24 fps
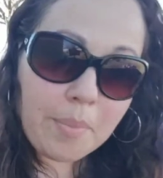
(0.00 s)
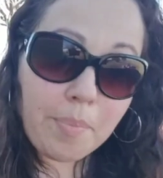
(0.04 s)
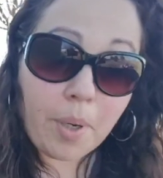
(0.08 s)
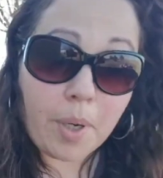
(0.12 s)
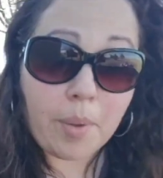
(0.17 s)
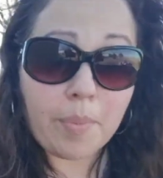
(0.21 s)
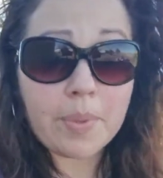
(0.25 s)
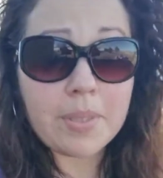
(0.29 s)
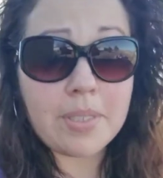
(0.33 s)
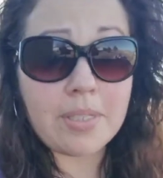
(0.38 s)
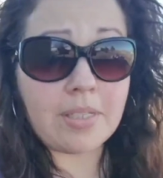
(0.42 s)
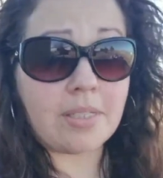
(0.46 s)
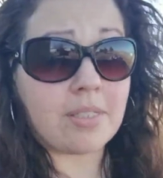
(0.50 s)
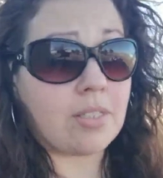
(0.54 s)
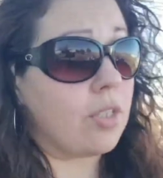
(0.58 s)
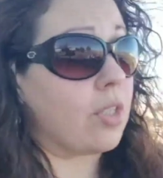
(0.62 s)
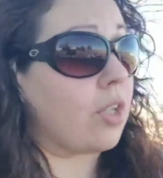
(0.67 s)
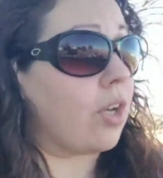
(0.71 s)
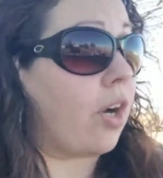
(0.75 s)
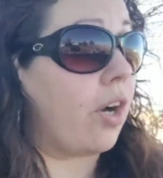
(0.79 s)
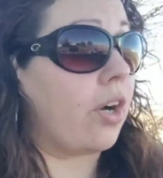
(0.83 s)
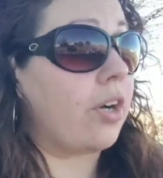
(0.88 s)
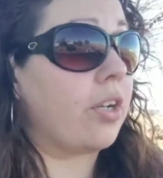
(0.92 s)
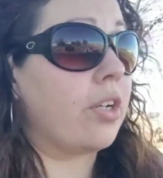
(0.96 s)
purposes in
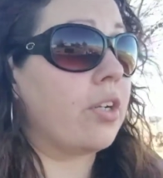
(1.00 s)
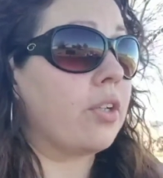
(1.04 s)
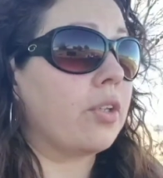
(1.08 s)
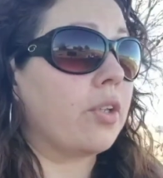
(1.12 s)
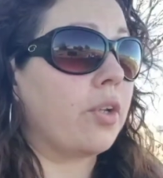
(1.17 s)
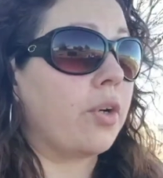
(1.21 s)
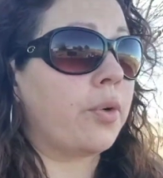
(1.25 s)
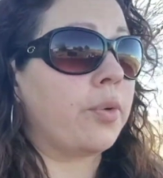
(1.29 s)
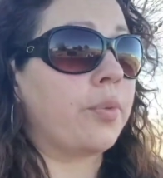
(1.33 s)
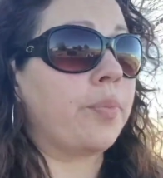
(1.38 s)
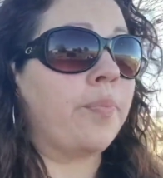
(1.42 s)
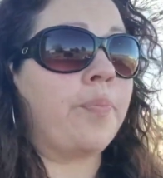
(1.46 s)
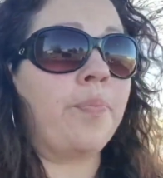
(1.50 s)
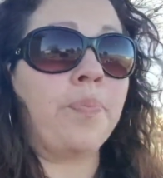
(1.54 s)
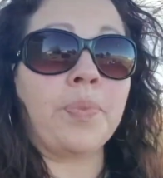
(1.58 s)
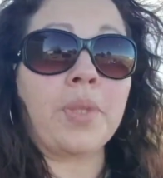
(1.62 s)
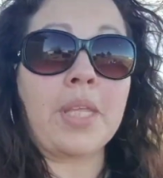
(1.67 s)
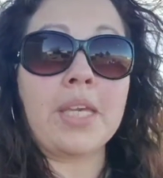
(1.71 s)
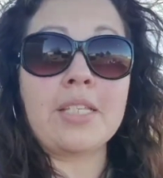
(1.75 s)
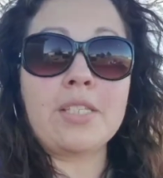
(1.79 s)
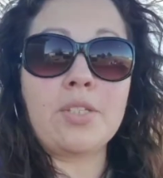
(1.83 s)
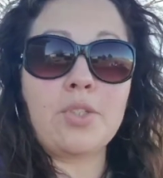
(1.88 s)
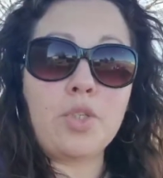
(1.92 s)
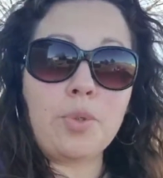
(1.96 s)
the garden alone.
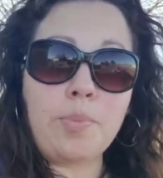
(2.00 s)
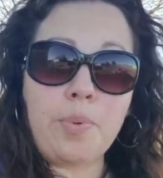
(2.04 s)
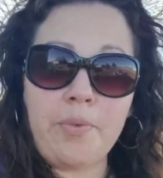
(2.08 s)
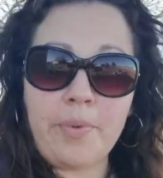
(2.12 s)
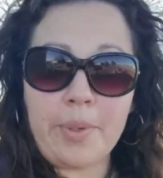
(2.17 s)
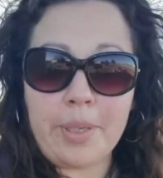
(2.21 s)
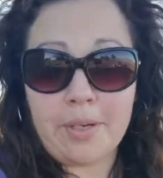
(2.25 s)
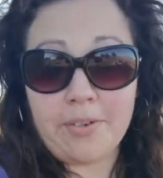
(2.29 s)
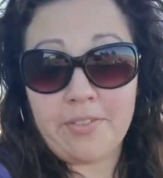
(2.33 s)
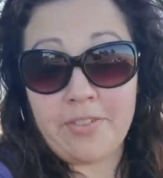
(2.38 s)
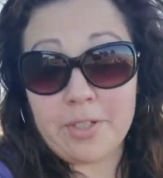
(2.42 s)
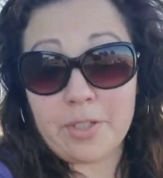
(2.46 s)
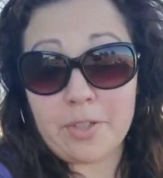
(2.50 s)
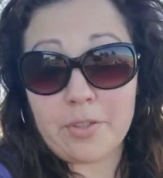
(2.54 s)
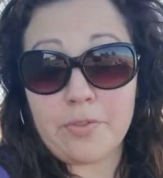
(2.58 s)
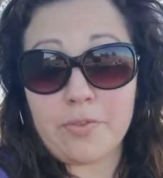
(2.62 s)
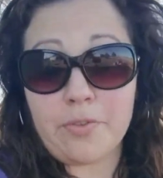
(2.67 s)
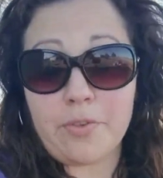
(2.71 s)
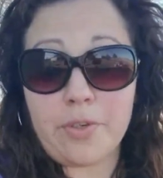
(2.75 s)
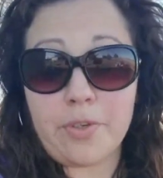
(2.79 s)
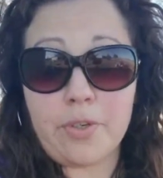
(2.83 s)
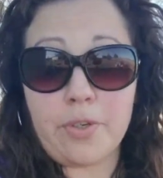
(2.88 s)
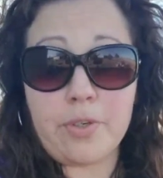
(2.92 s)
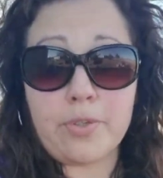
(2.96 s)
It's super beneficial
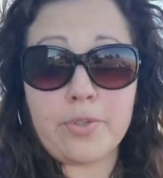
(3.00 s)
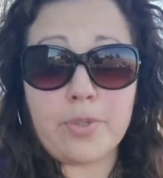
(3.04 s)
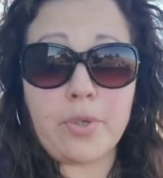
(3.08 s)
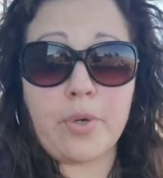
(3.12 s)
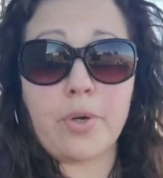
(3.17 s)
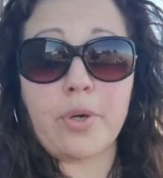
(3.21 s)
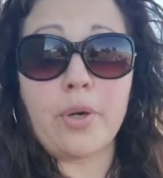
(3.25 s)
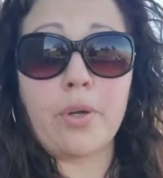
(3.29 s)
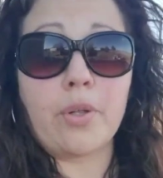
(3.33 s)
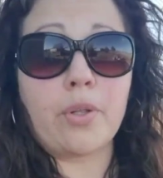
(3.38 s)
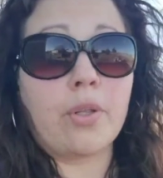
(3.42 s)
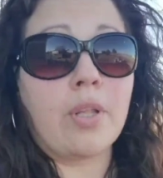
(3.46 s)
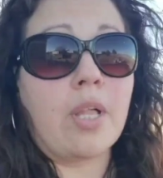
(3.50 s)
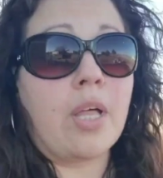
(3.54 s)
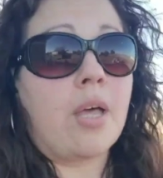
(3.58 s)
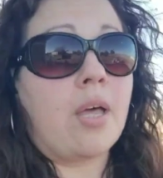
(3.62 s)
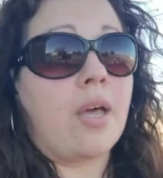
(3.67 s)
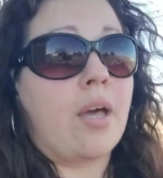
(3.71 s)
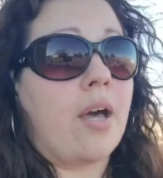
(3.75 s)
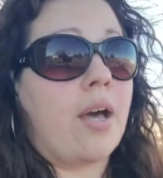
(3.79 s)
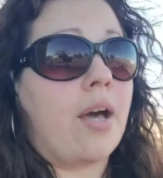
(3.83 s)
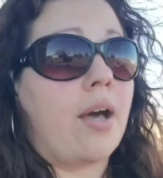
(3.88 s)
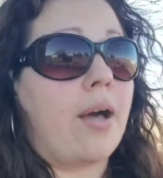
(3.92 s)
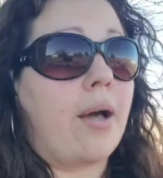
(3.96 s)
for soil,
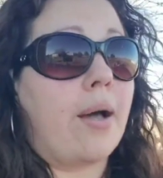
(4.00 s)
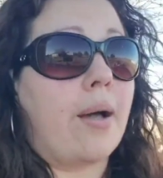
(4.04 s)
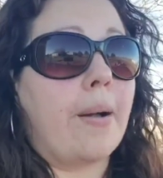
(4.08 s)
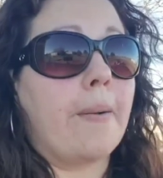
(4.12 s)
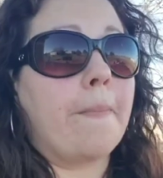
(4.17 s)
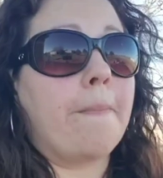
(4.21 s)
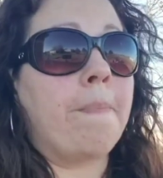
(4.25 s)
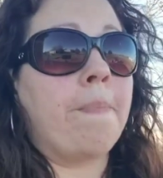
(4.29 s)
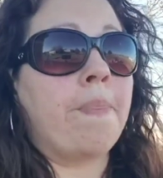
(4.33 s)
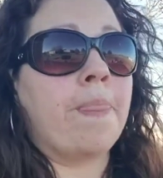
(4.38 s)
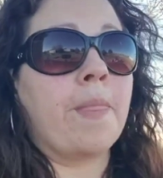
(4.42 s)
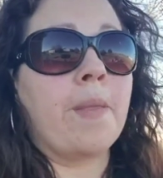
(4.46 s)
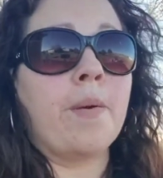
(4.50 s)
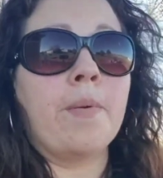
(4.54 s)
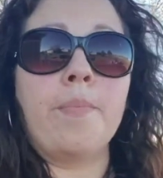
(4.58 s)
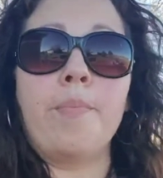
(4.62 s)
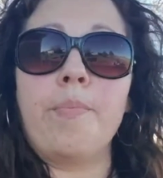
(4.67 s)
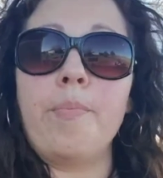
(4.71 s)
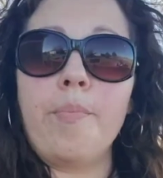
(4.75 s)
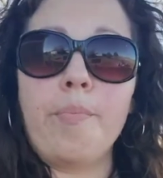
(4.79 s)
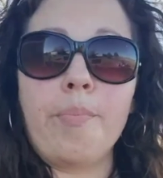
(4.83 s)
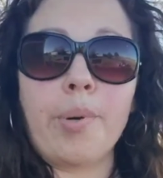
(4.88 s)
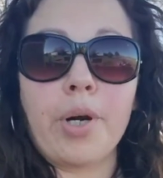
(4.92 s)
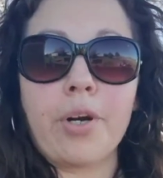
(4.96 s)

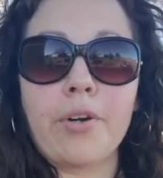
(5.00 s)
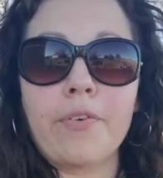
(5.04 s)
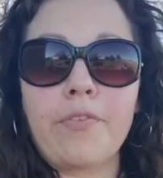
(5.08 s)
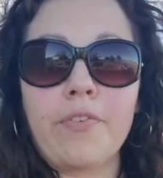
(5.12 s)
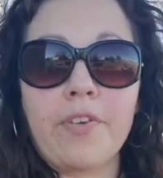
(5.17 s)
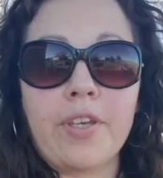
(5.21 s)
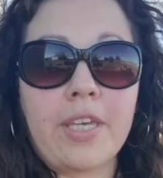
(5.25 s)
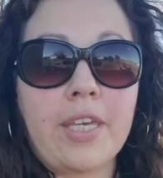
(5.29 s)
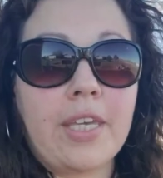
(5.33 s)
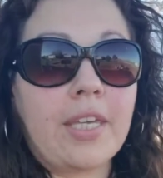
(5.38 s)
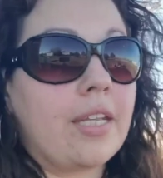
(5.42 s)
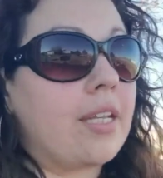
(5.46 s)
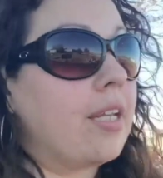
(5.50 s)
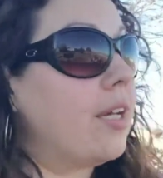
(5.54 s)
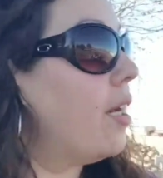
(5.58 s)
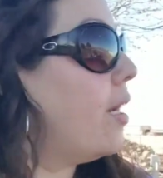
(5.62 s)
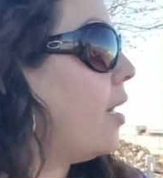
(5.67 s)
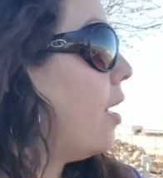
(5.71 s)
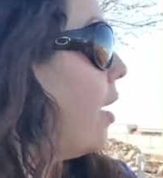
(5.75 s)
bird feed,